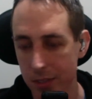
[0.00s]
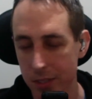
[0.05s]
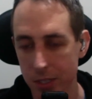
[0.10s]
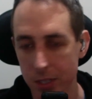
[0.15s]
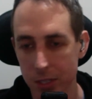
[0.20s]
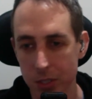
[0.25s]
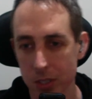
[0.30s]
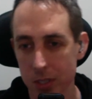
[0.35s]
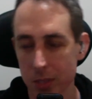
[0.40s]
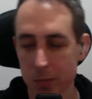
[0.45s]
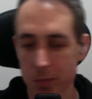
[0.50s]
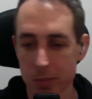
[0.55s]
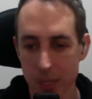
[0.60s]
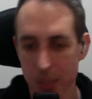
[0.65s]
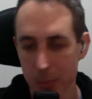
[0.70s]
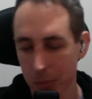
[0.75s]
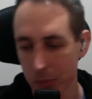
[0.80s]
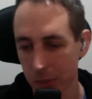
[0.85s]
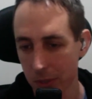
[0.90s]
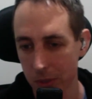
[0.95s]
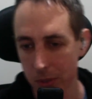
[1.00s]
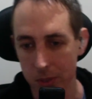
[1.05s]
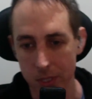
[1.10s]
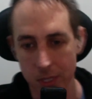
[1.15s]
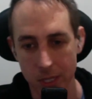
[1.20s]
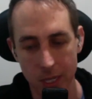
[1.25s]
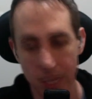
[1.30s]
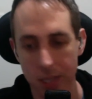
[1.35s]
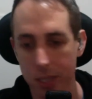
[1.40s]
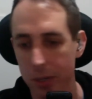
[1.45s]
You can use them separate or
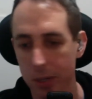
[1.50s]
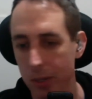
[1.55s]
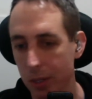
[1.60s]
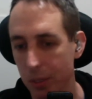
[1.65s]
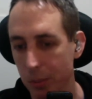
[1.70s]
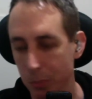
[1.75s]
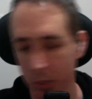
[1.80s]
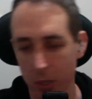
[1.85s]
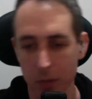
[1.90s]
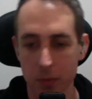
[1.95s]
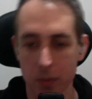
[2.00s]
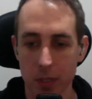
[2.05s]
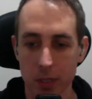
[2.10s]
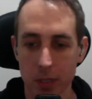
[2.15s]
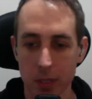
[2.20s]
together, and Prophet